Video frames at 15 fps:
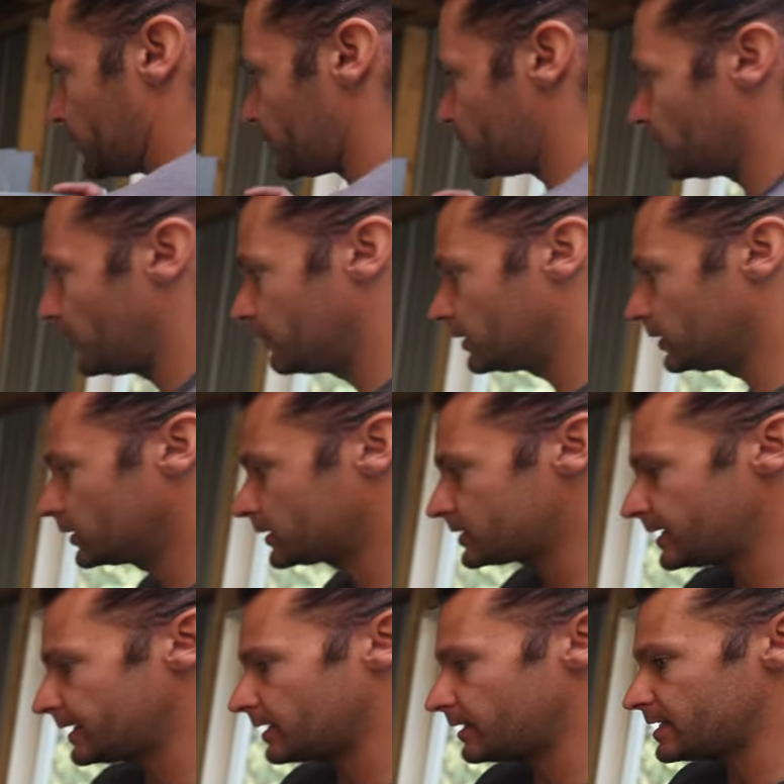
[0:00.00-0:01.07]
I'll show you what it looks
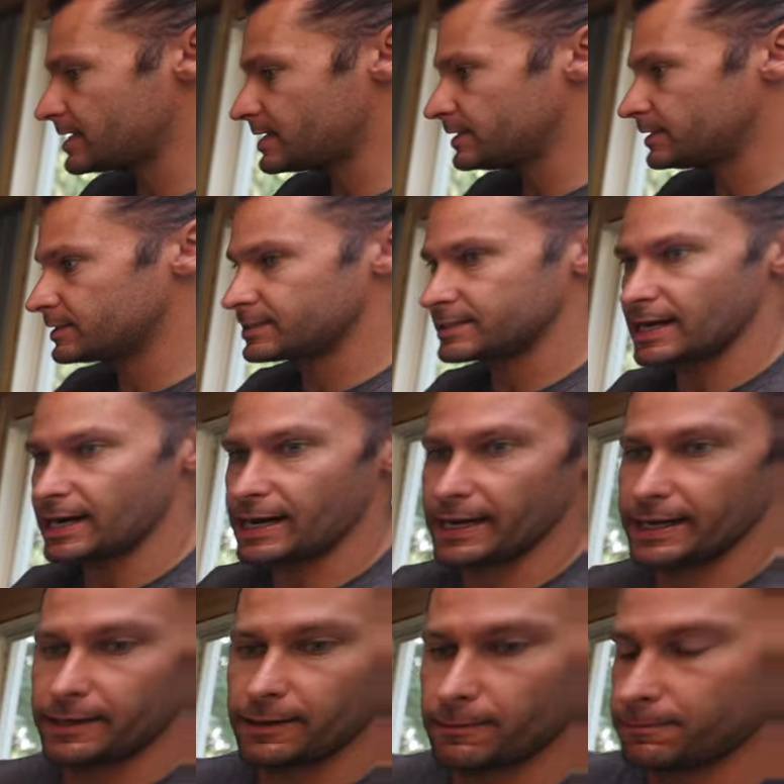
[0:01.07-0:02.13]
like on the inside.